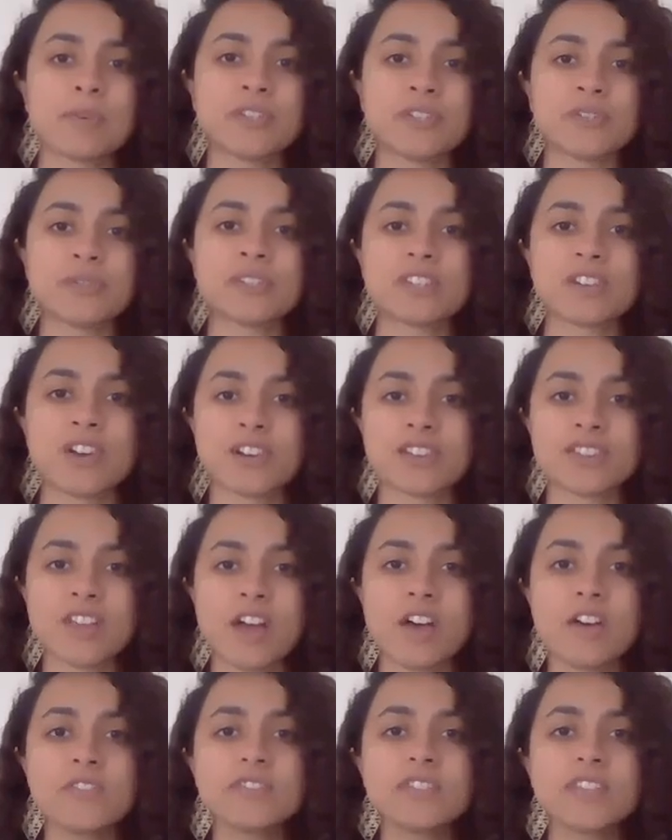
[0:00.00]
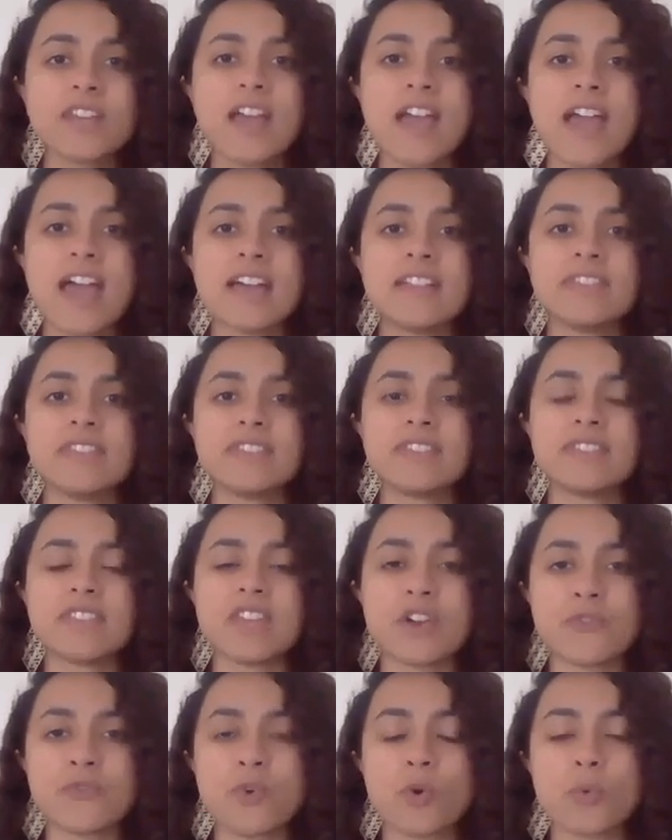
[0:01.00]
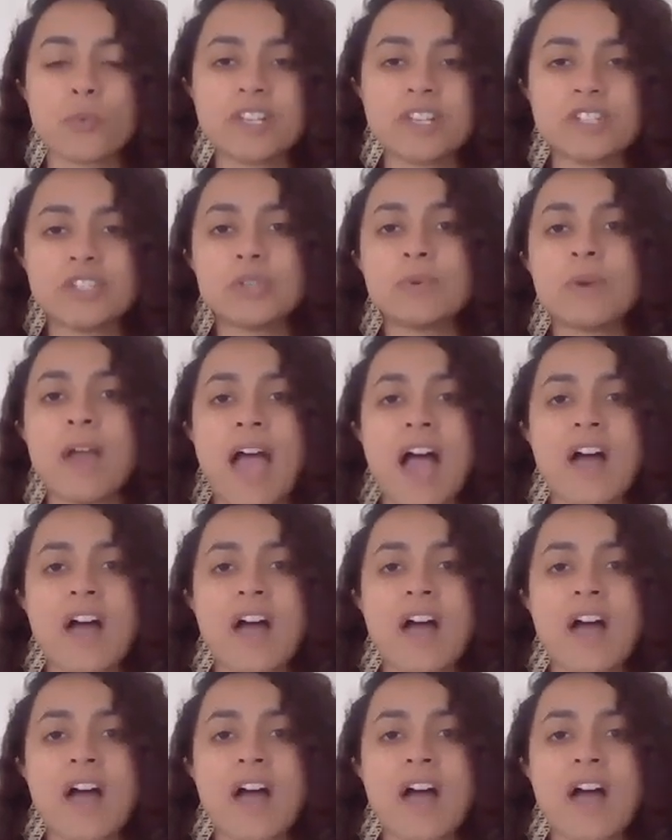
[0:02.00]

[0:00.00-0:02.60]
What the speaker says: produce it ourselves, and therefore we do